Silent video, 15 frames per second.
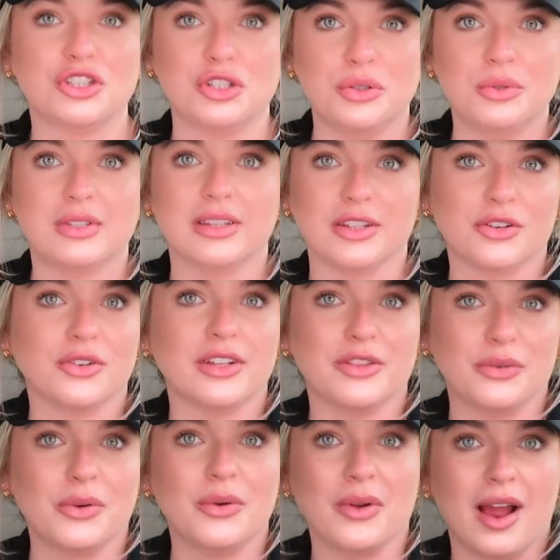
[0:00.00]
choose literally
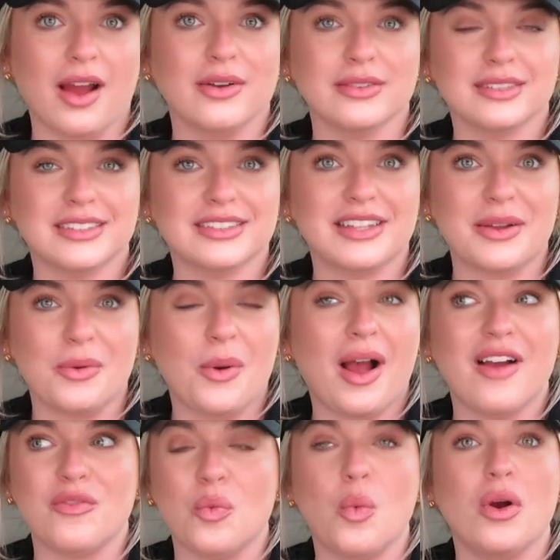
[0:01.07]
the wrong house because they won't
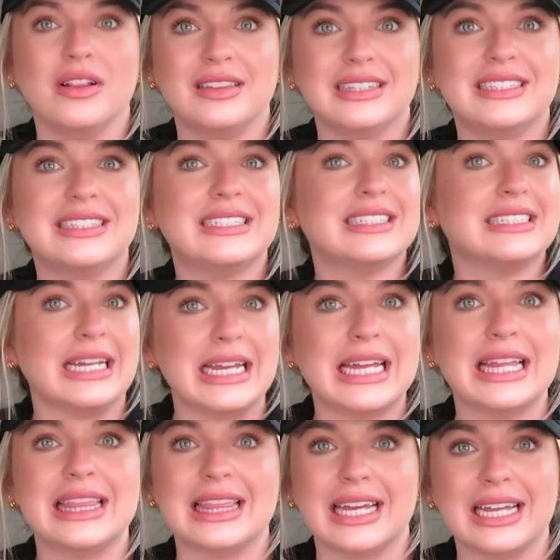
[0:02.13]
have one
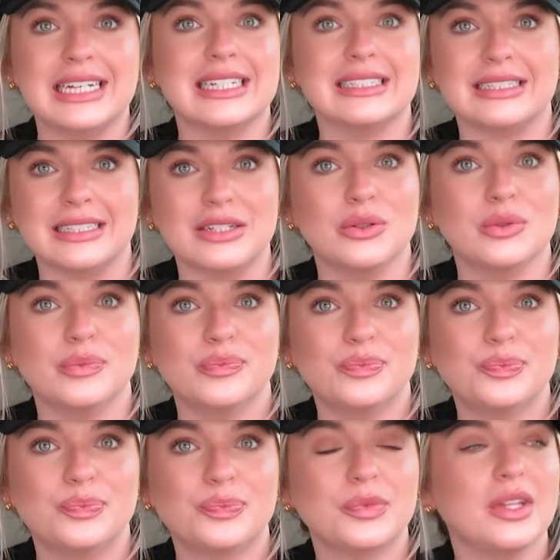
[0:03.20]
stinking thing to steal.
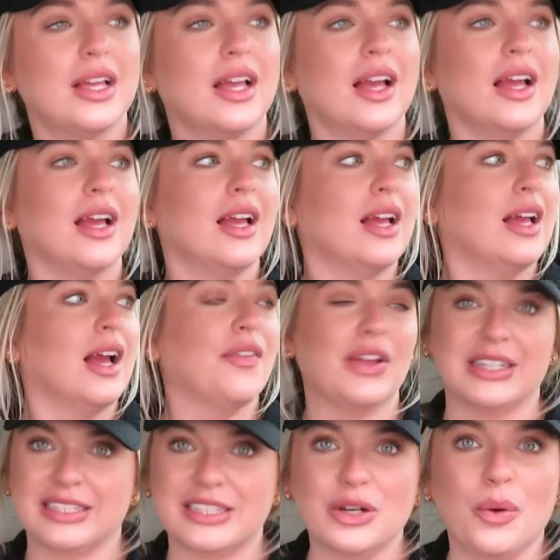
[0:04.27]
And
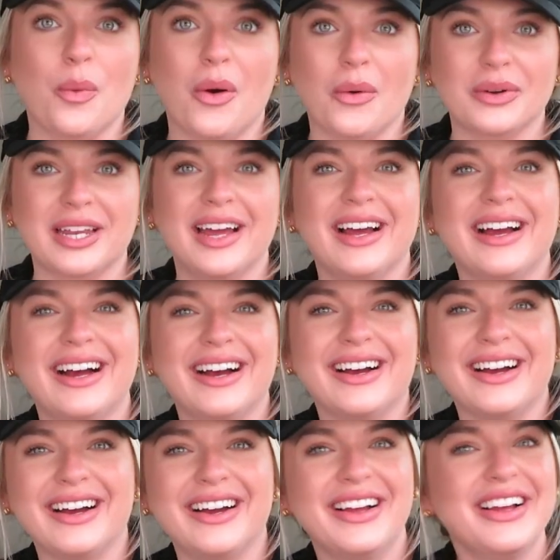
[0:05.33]
they still won't.
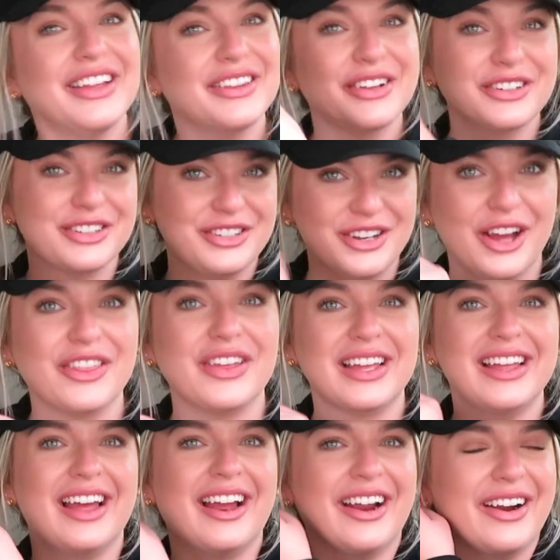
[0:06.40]
There's
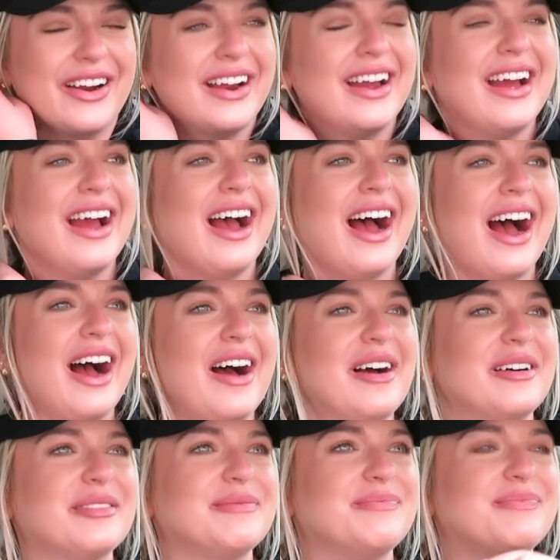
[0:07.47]
nothing there.
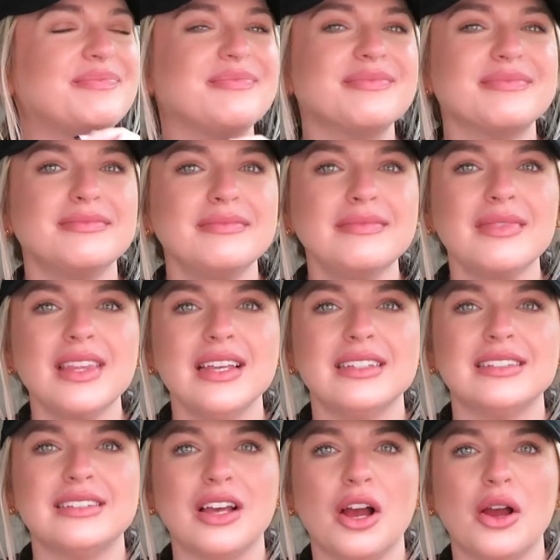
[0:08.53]

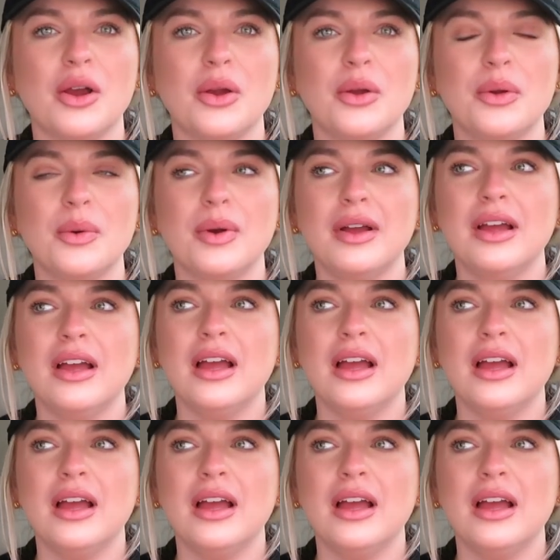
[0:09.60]
The